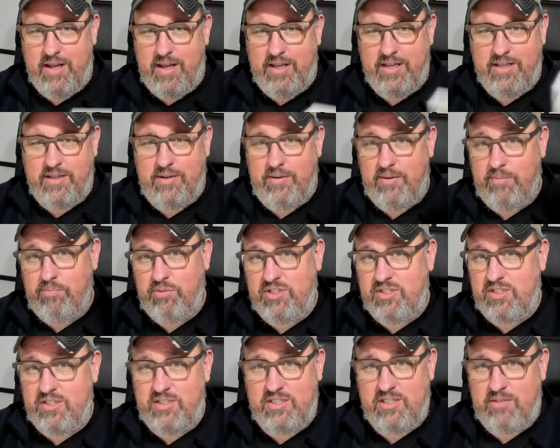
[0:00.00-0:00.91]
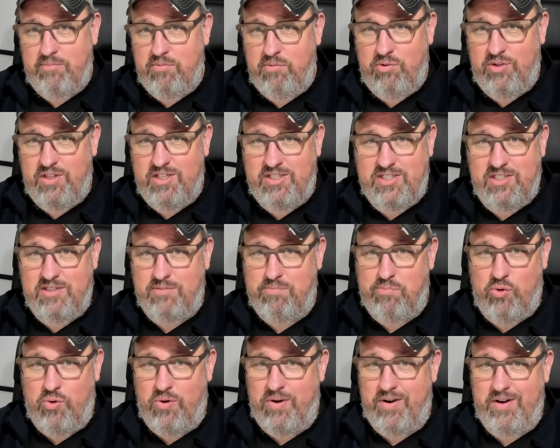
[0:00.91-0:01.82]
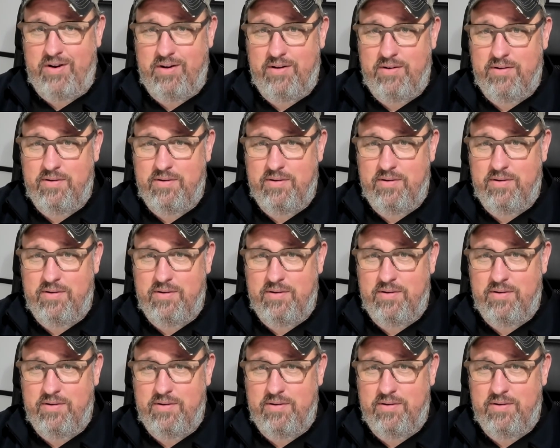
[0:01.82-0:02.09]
get, but to some people this is boring.